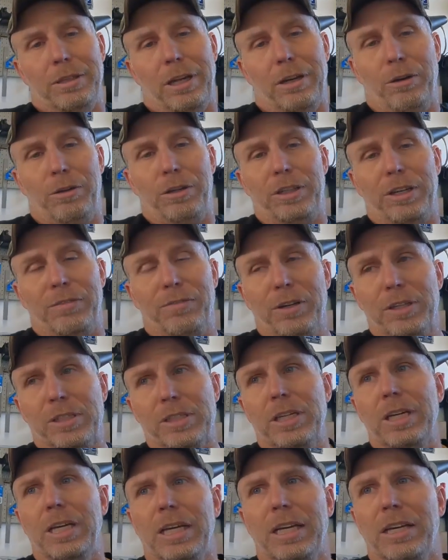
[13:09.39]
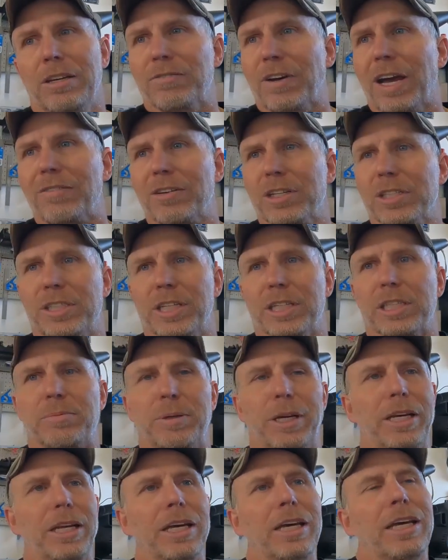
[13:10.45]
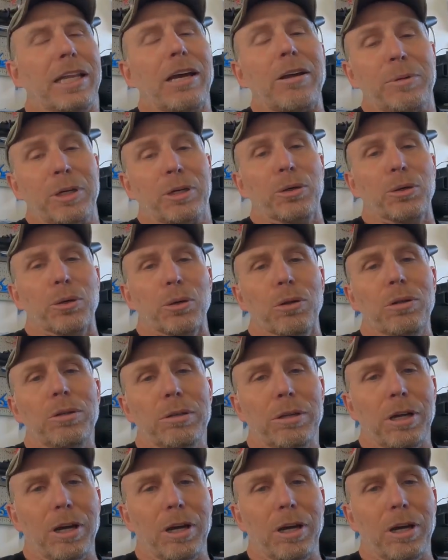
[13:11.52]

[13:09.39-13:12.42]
I don't know the difference, 5 or 6 speed. And that'd be cool.